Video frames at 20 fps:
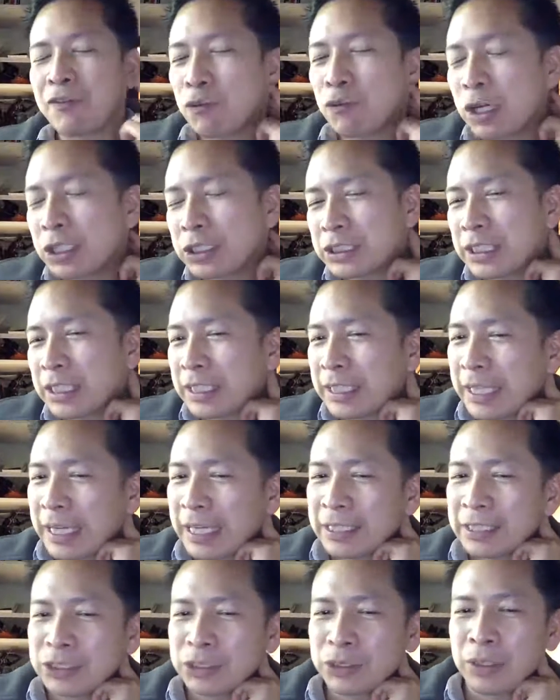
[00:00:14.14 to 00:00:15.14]
watched it
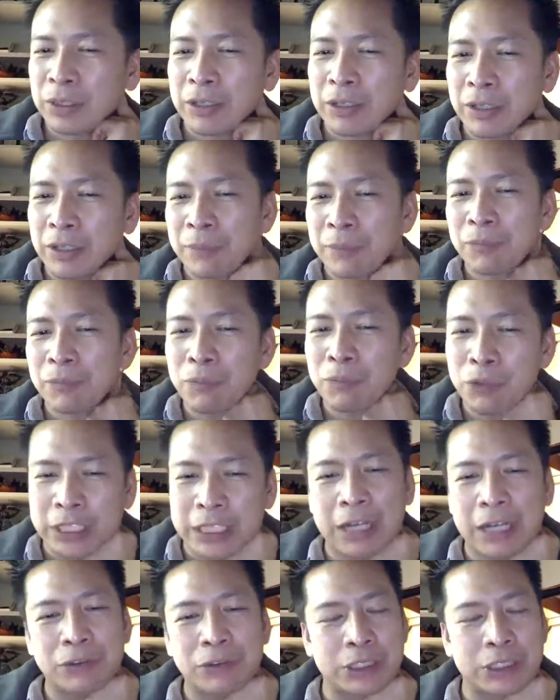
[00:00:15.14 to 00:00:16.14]
again, so I'm
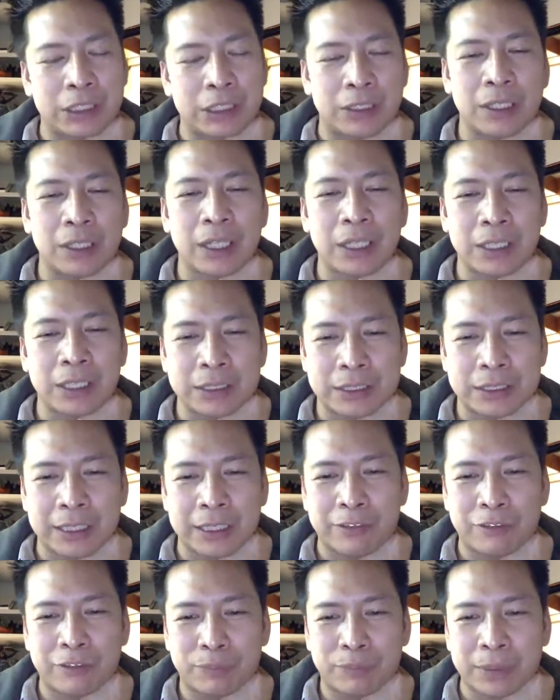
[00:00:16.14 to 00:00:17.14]
recounting a lot of the
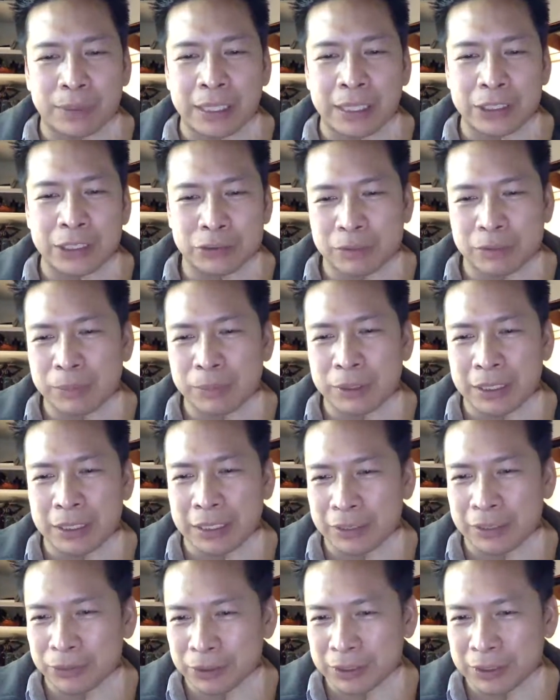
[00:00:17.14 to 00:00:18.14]
stuff. But I just remember
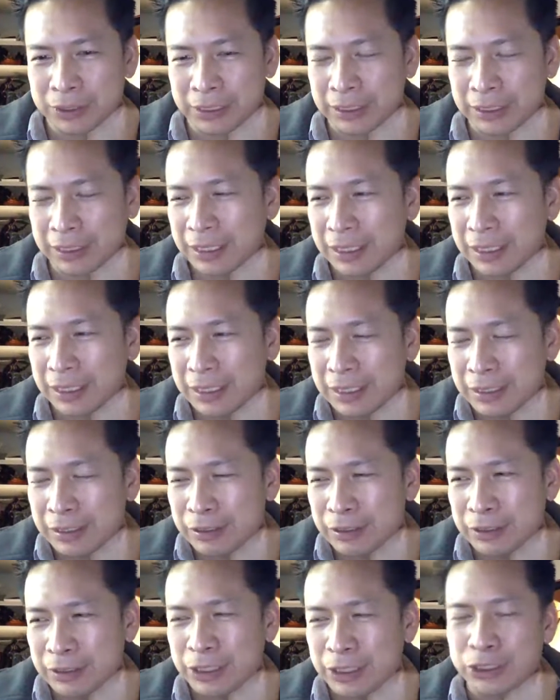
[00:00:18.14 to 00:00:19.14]
that it was like
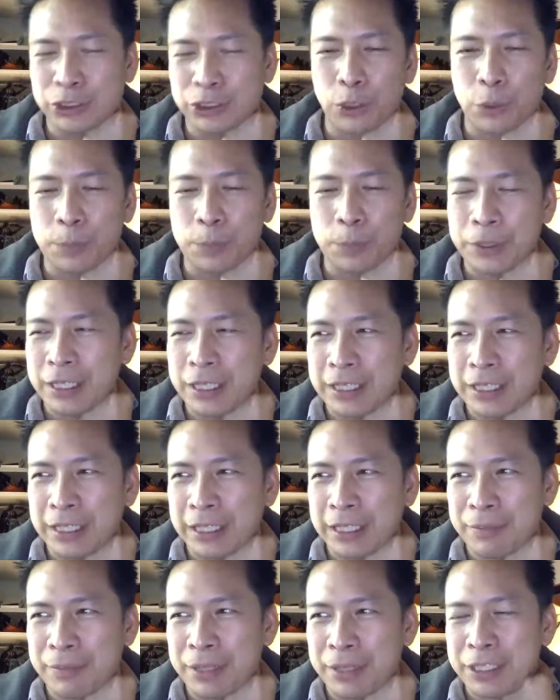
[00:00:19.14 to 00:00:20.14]
dystopian,
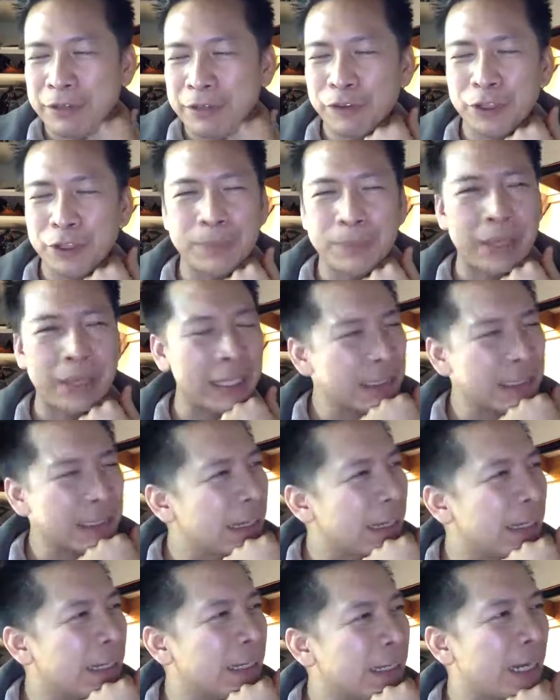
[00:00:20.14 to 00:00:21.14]
and it made you feel bad at
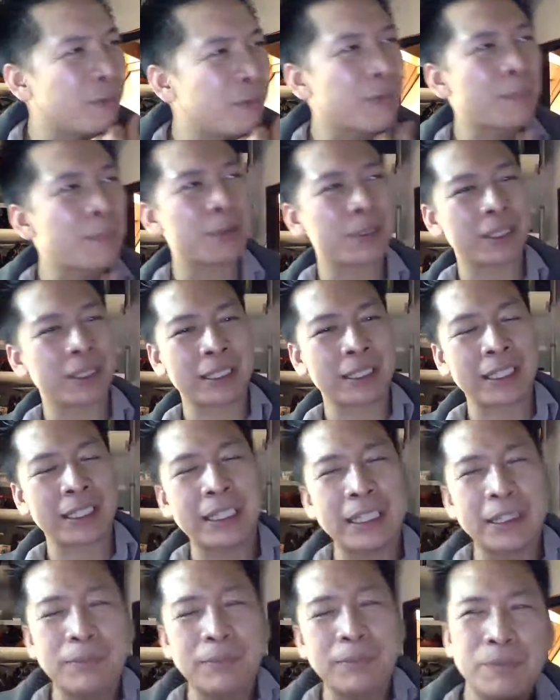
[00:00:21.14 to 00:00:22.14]
the end. I remember
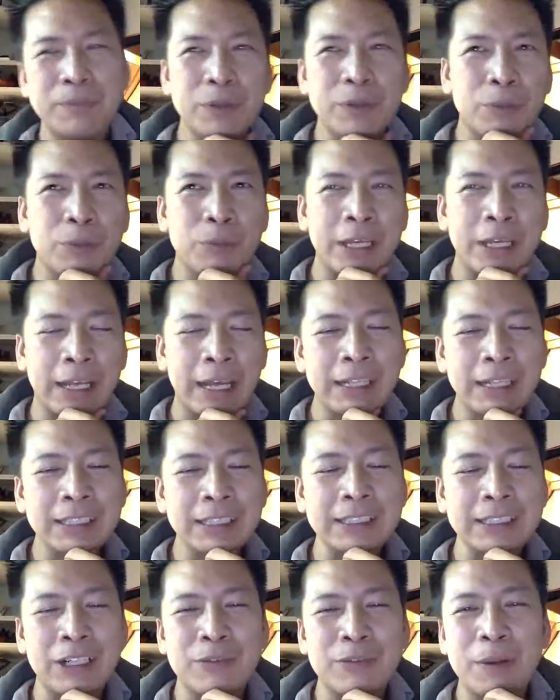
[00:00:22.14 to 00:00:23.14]
the way it
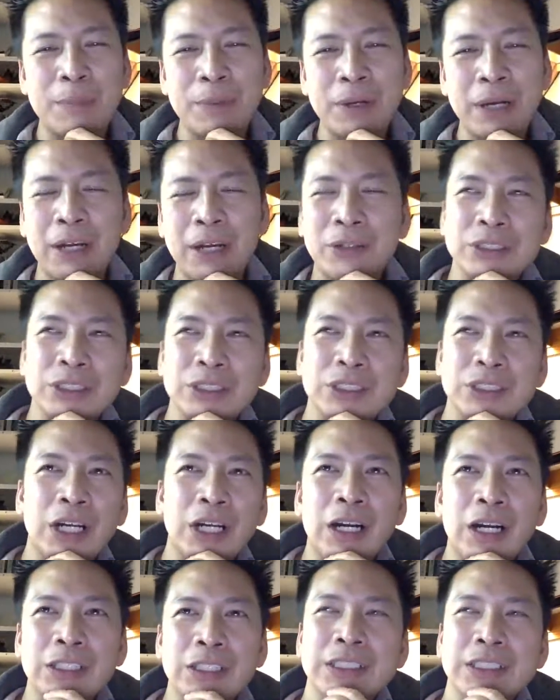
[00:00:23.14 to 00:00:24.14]
ends. I remember how it
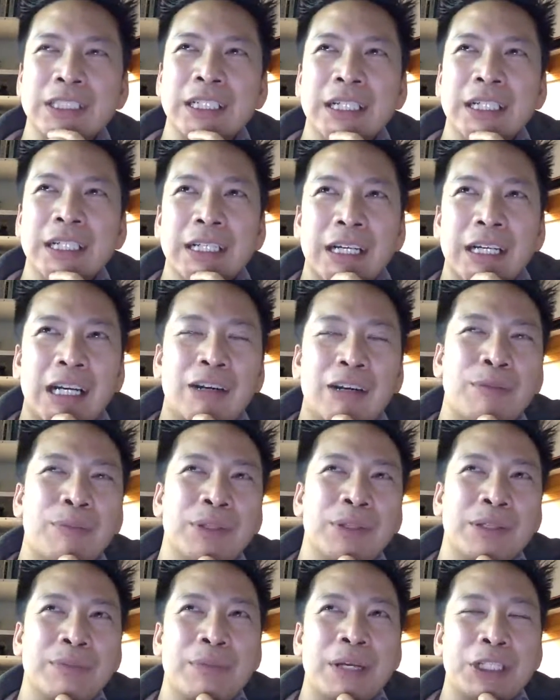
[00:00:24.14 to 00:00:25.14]
starts. I
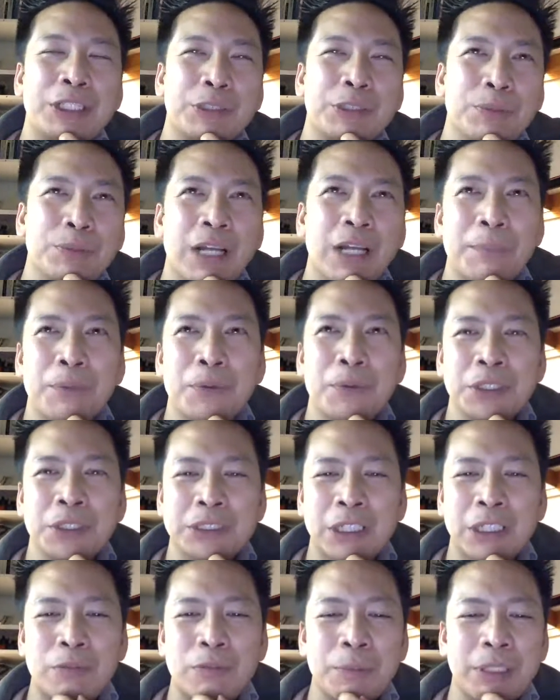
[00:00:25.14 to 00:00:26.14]
remember the major plot
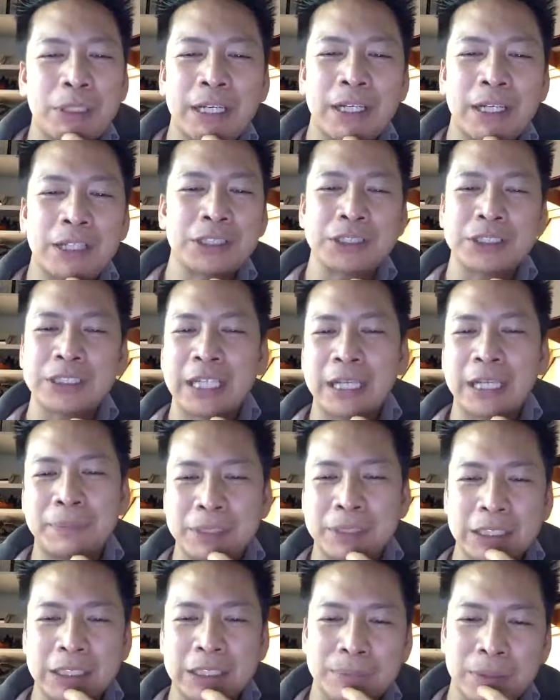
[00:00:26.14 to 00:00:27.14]
points. I remember the characters'
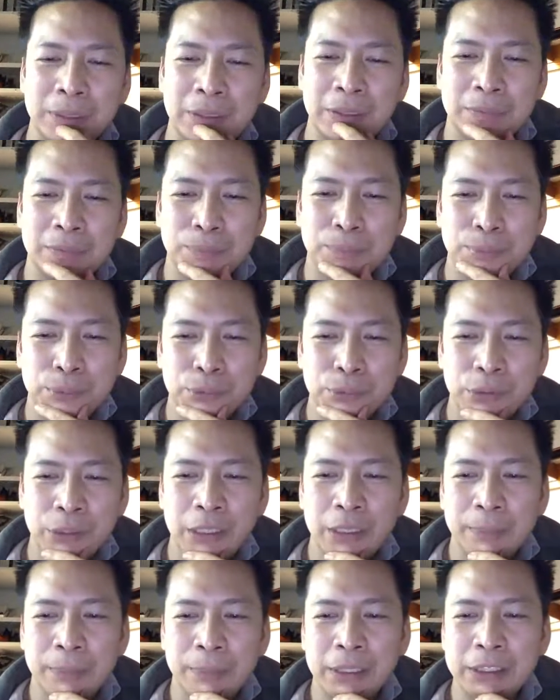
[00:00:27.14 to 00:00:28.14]
names. That's about
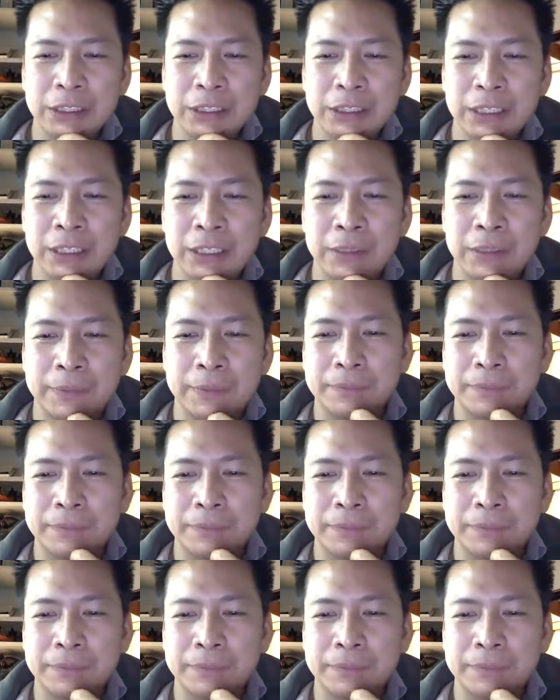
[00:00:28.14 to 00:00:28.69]
pretty much it.